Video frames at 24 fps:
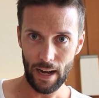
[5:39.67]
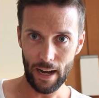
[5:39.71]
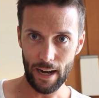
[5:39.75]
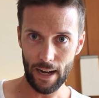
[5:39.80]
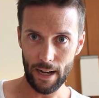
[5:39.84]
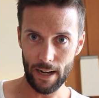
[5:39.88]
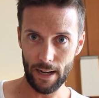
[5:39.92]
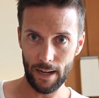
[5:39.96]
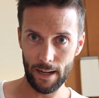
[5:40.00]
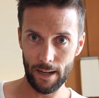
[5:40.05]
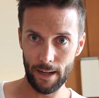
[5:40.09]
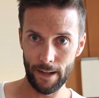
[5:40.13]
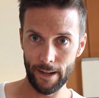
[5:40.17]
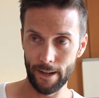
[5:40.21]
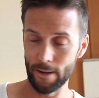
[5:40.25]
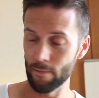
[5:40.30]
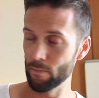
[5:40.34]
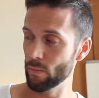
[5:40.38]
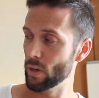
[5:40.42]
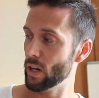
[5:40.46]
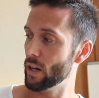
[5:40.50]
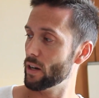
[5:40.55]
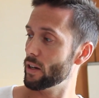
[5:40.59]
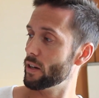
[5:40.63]

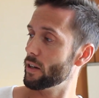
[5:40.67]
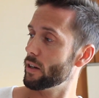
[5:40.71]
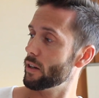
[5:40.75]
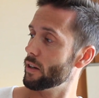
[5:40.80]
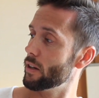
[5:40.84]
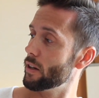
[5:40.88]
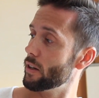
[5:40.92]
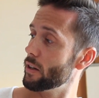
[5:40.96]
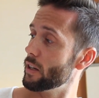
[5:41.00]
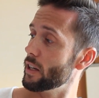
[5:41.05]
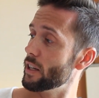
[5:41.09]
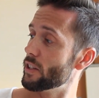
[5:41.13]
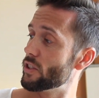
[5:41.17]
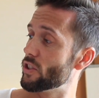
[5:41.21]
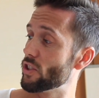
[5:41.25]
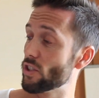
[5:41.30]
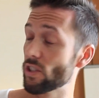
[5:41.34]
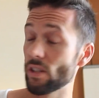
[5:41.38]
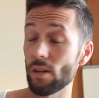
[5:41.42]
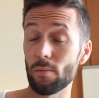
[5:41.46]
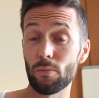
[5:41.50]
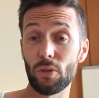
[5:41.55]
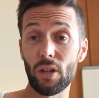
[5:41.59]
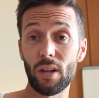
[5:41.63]
Um, it's
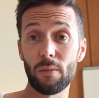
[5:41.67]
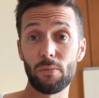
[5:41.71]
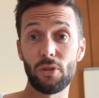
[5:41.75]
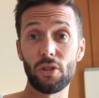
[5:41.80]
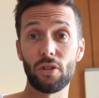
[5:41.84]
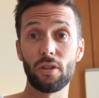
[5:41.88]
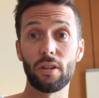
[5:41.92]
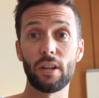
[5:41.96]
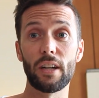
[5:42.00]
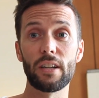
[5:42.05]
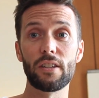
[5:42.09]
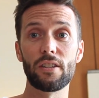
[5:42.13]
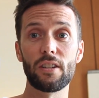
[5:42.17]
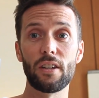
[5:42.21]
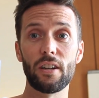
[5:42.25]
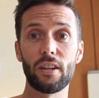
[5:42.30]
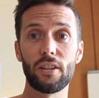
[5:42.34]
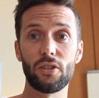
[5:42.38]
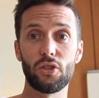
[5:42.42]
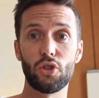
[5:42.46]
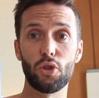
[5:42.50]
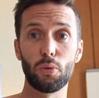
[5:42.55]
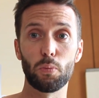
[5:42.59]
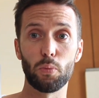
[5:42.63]
sometimes a good
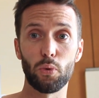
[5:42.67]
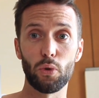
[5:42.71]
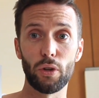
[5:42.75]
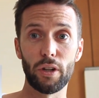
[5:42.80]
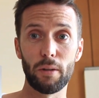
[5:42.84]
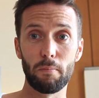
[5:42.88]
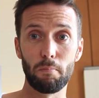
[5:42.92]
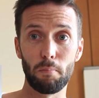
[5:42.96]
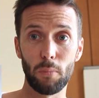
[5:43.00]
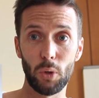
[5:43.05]
idea to print